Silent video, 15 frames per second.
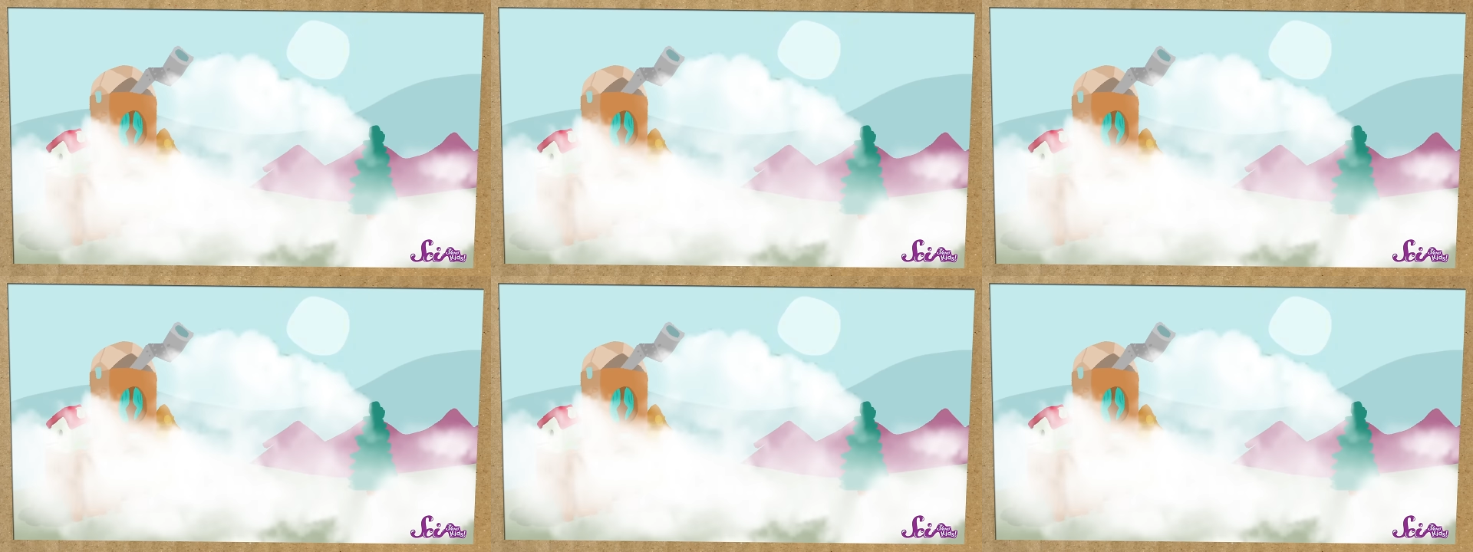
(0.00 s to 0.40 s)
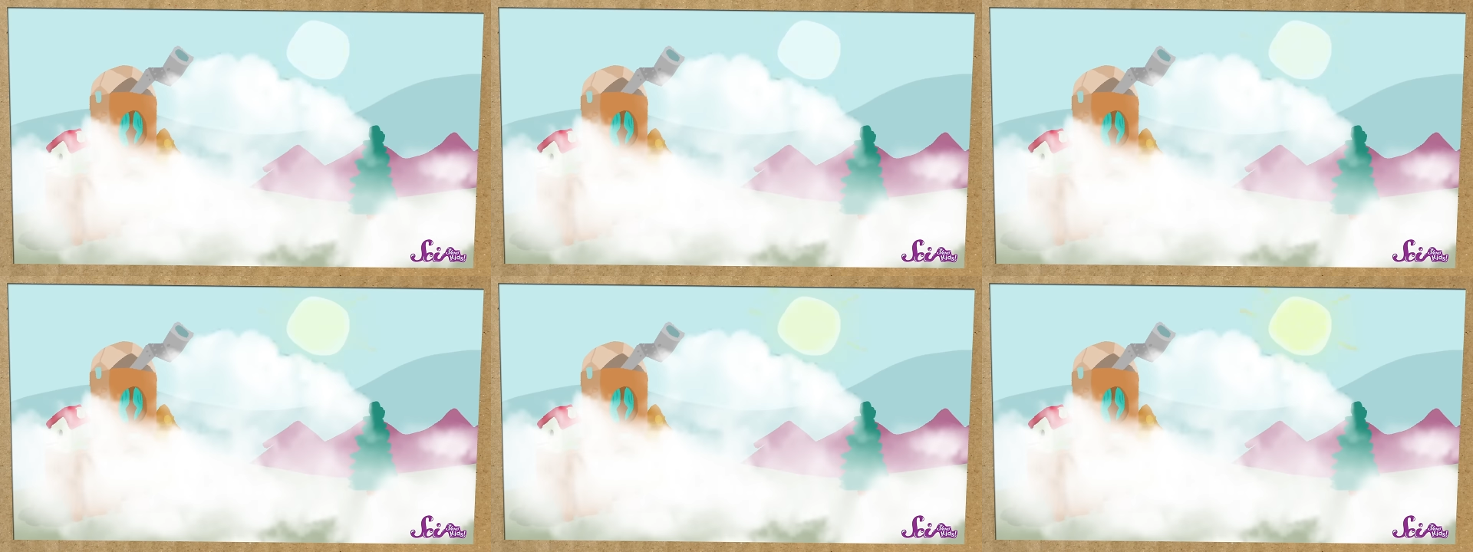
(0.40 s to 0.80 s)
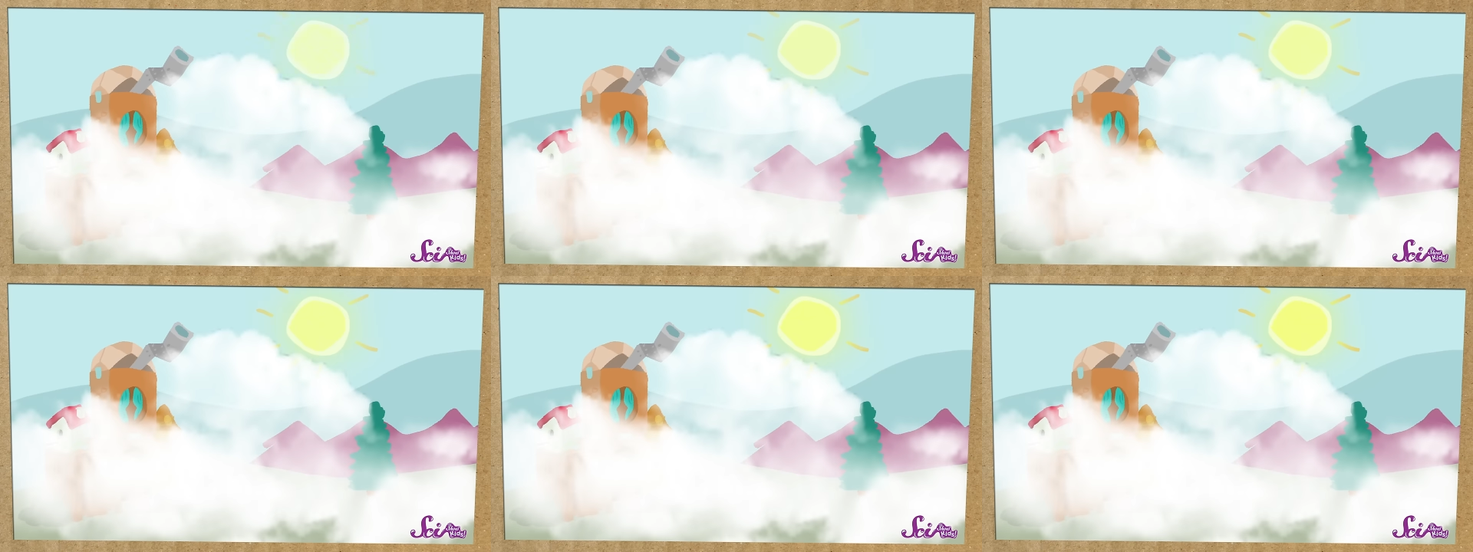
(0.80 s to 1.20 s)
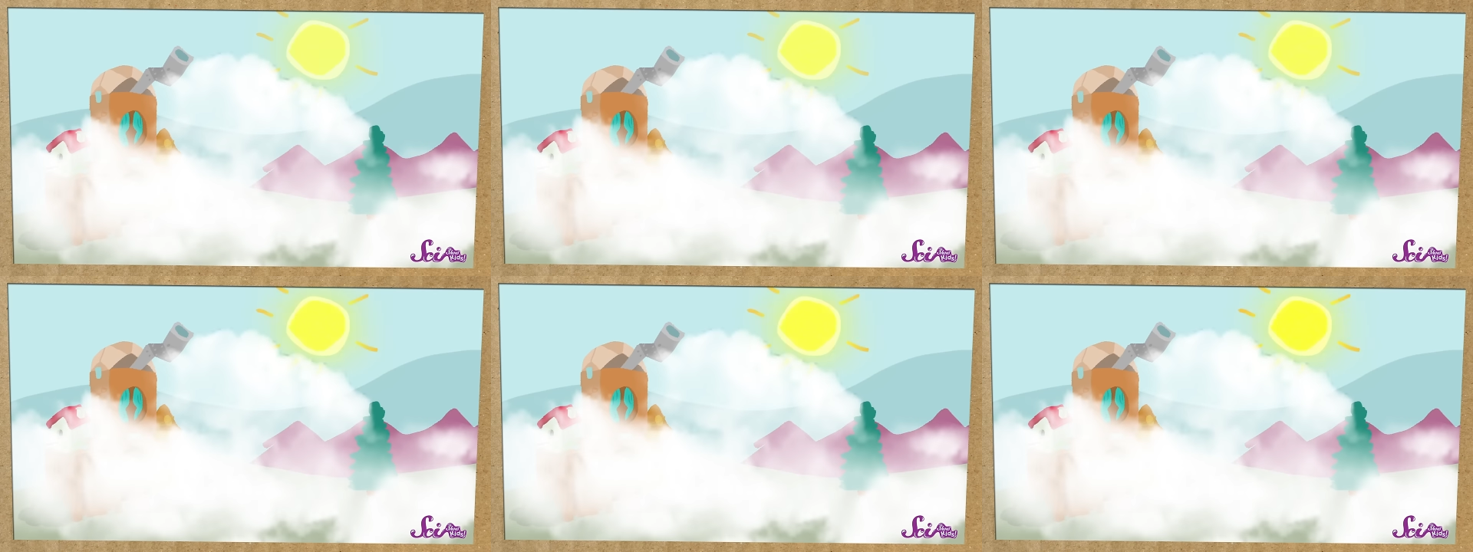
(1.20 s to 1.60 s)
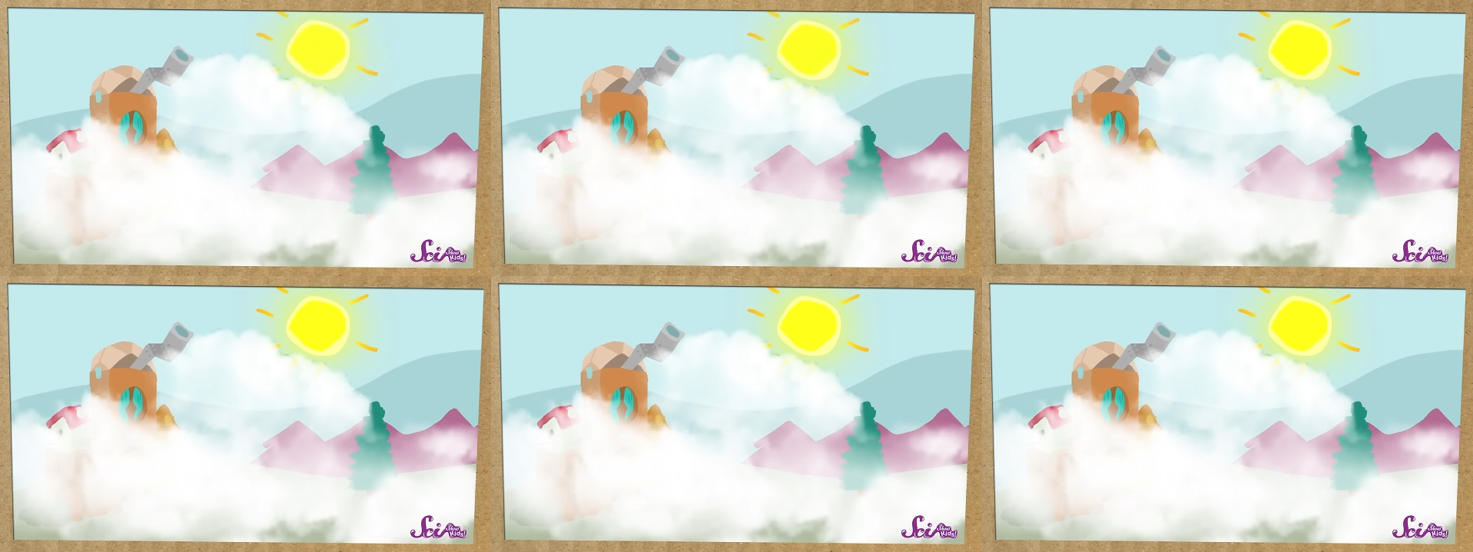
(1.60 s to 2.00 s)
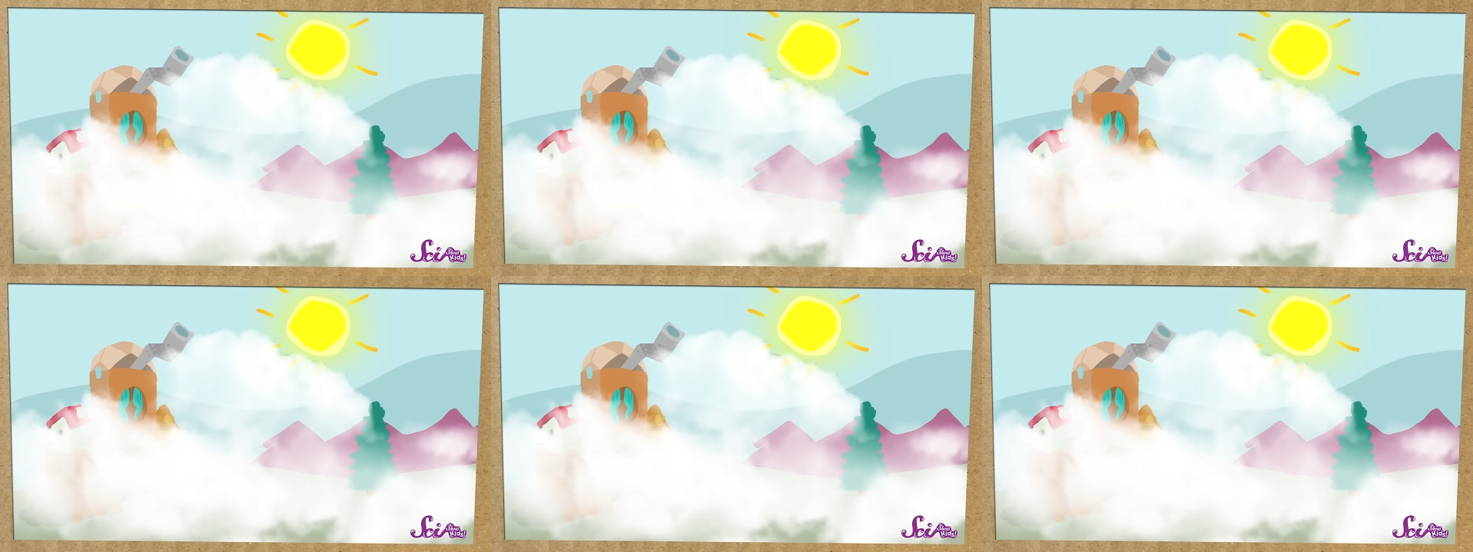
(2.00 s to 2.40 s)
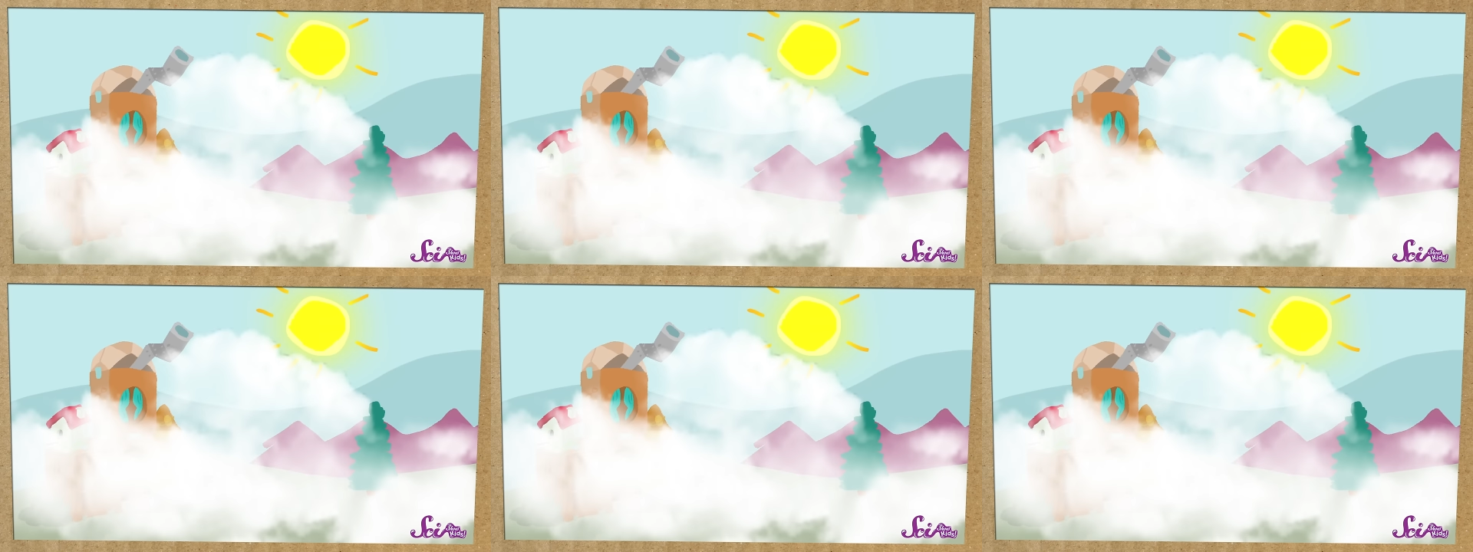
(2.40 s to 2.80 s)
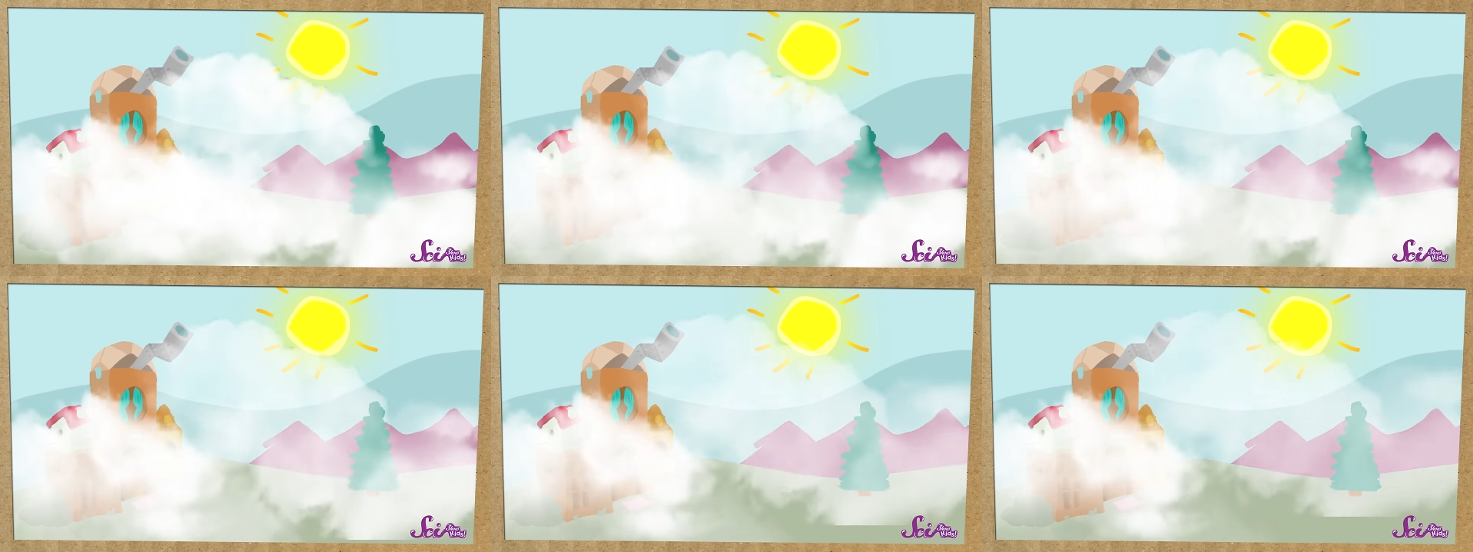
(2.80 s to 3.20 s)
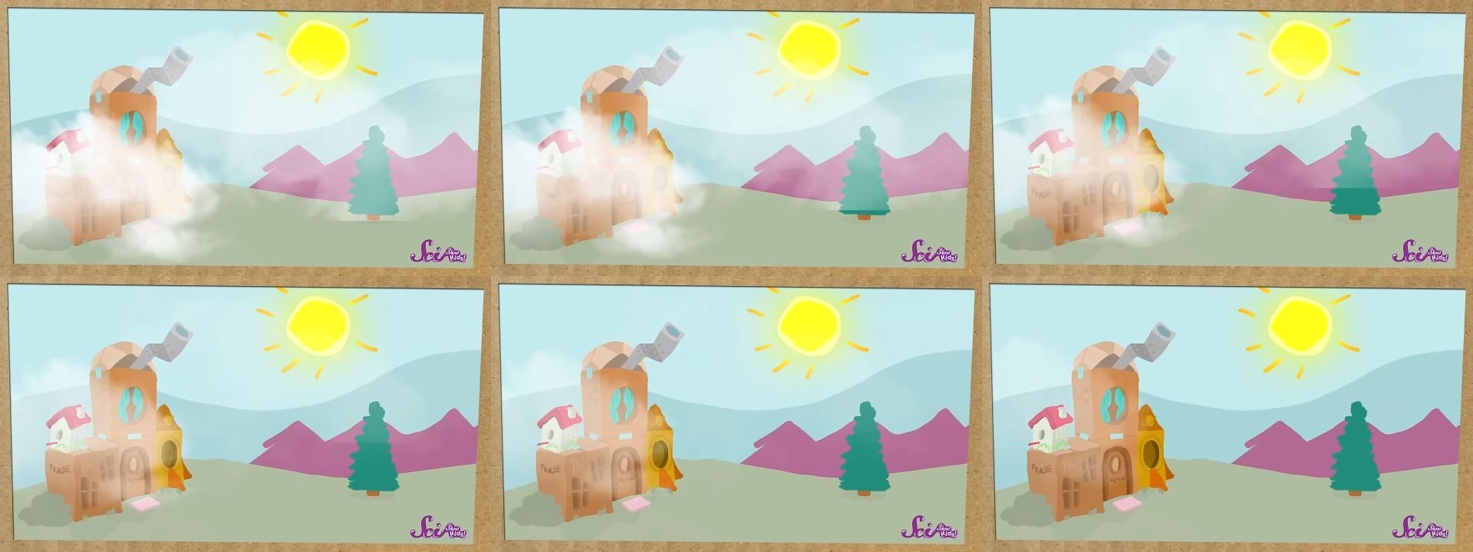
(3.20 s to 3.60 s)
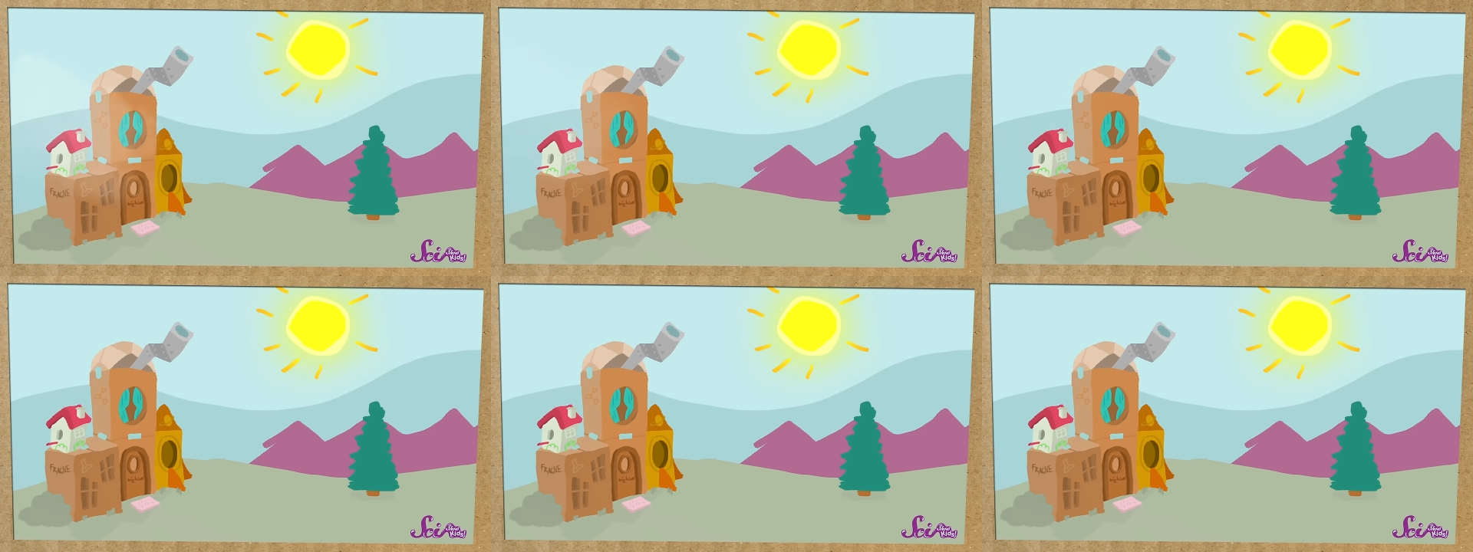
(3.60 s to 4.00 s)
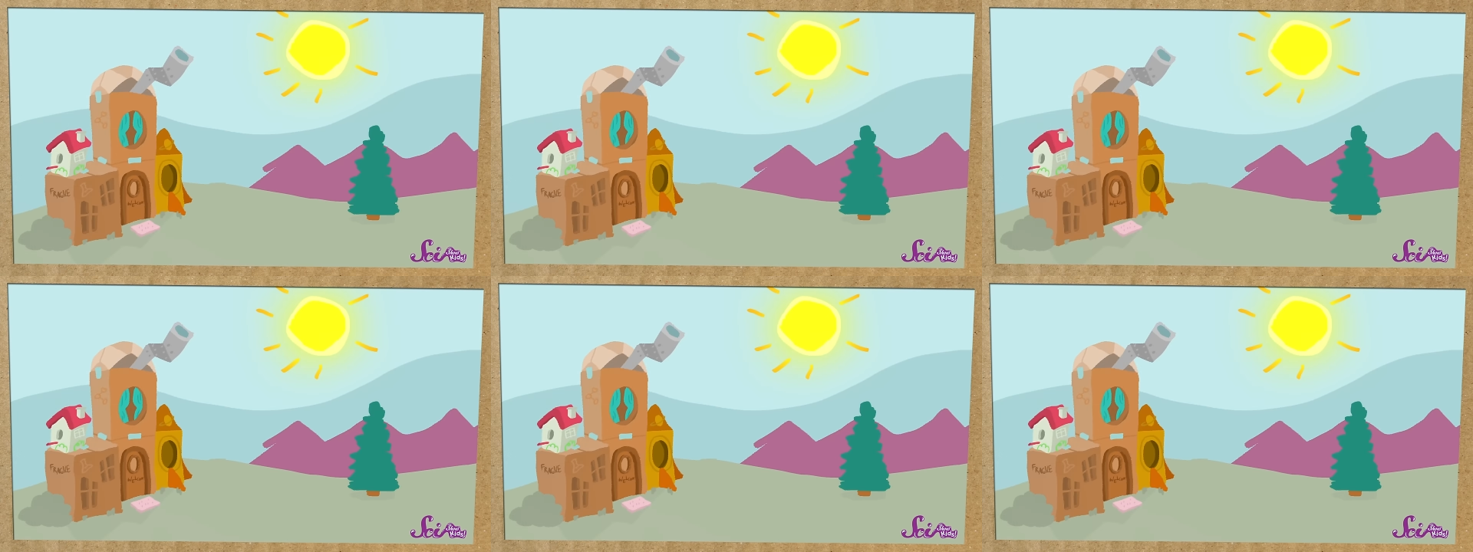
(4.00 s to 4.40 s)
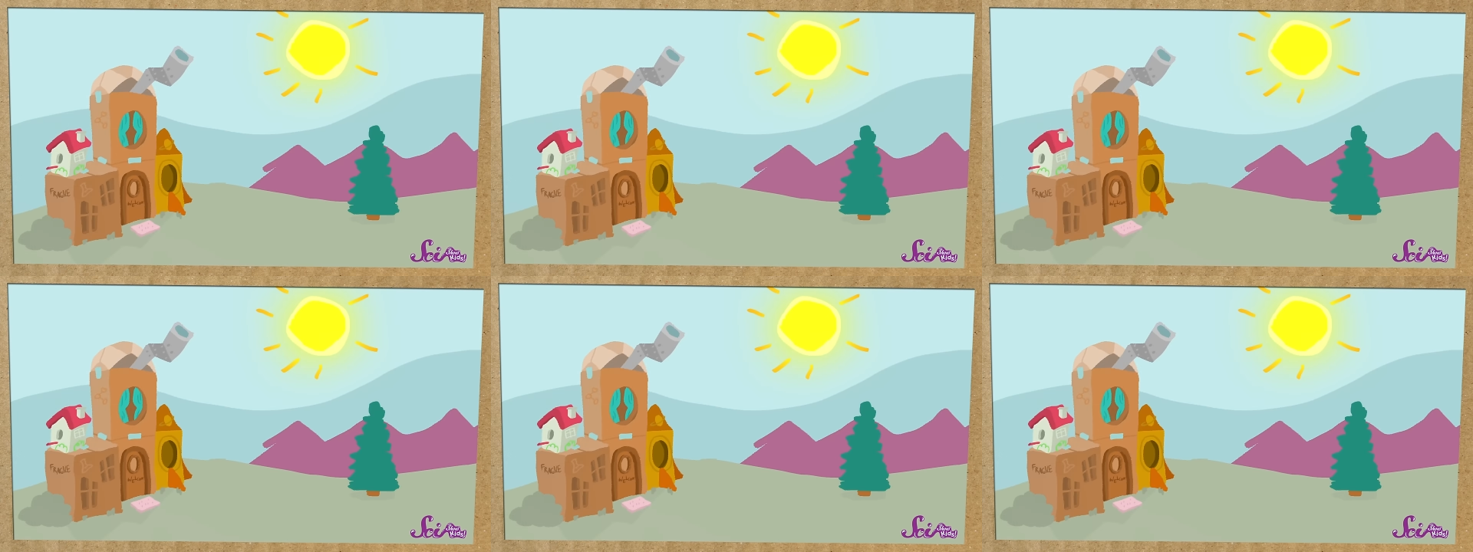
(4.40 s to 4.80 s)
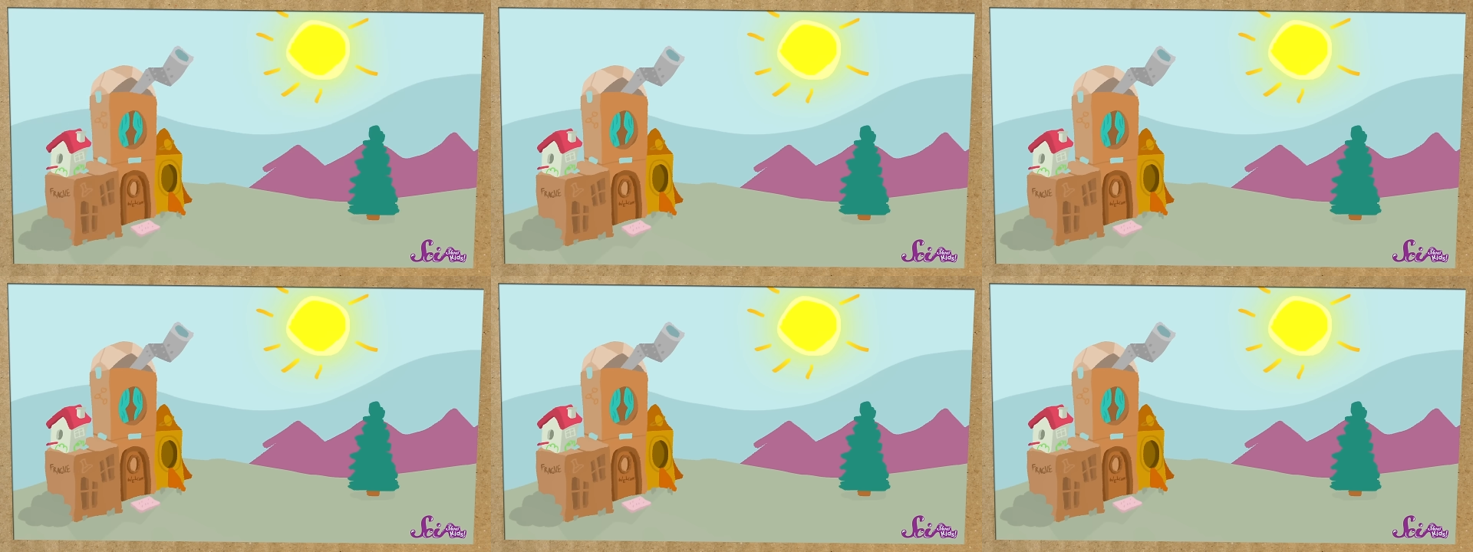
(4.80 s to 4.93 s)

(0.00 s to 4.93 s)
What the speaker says: No face is visible, so there are no lips to read.